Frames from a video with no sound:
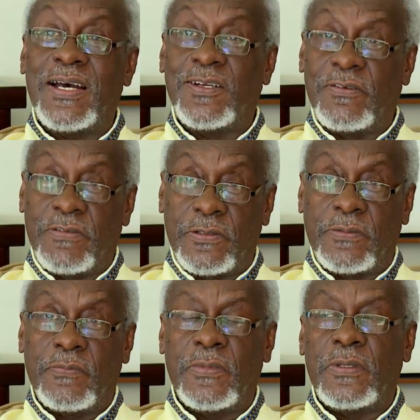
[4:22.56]
Hanover,
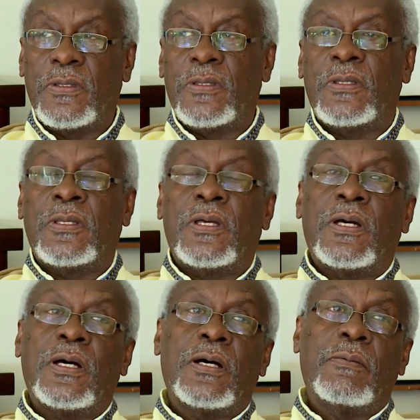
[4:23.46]

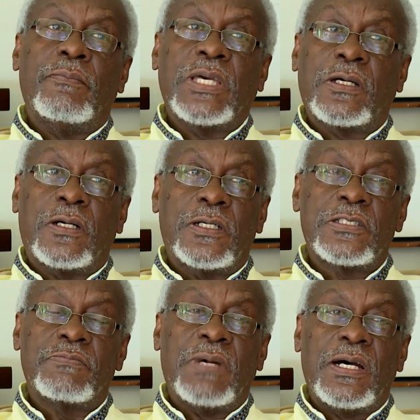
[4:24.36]

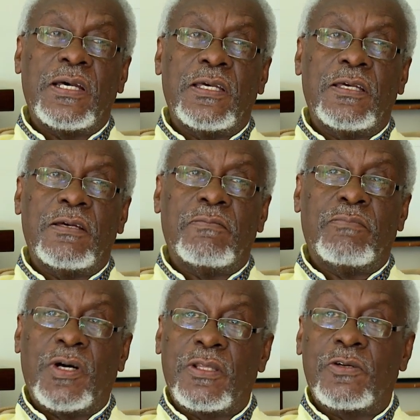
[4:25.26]
because my
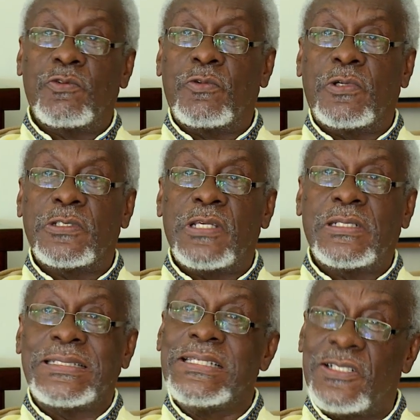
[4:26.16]
mother, who was a
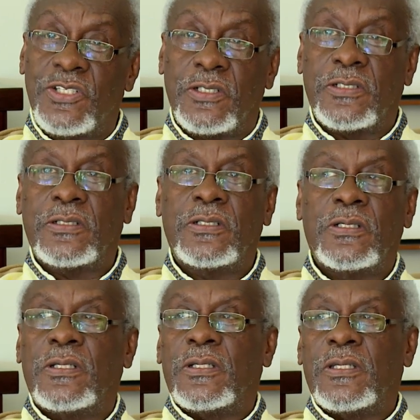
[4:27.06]
teacher,
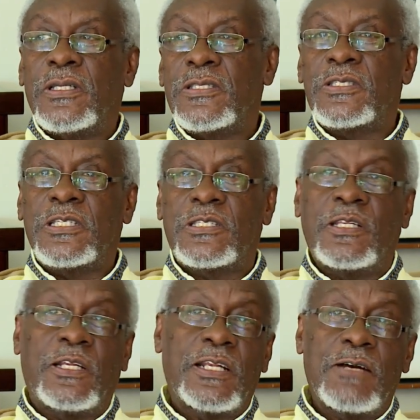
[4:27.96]
insisted
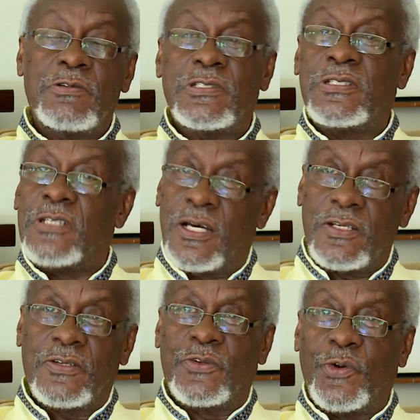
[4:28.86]
that I was not
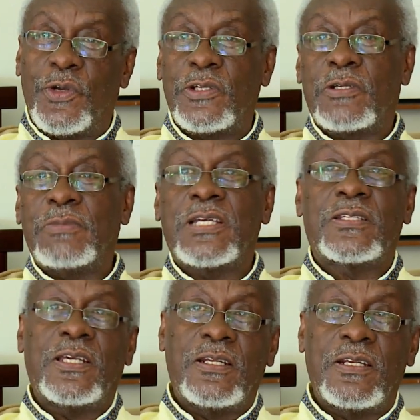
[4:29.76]
going to be
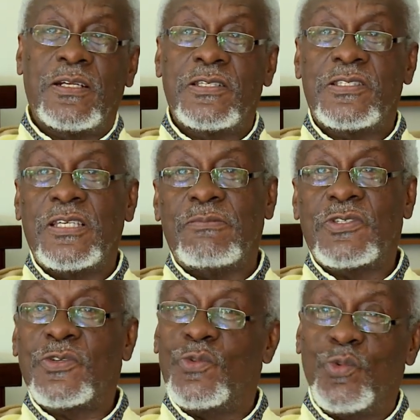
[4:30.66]
attending the same
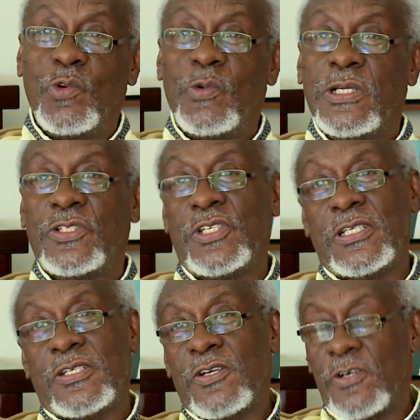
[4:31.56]
school where
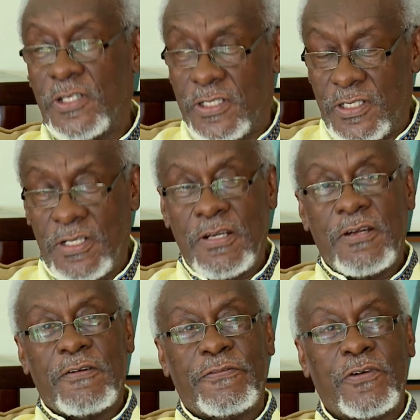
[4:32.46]
she taught.
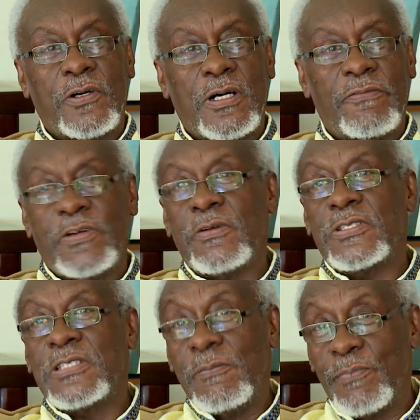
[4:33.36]
For a very
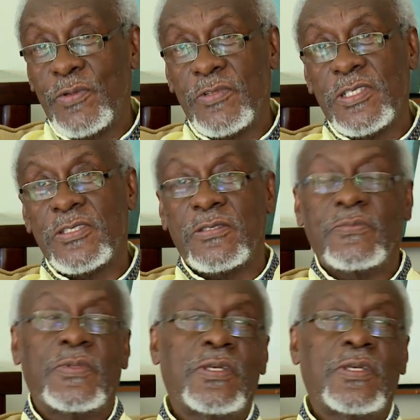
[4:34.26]
simple reason.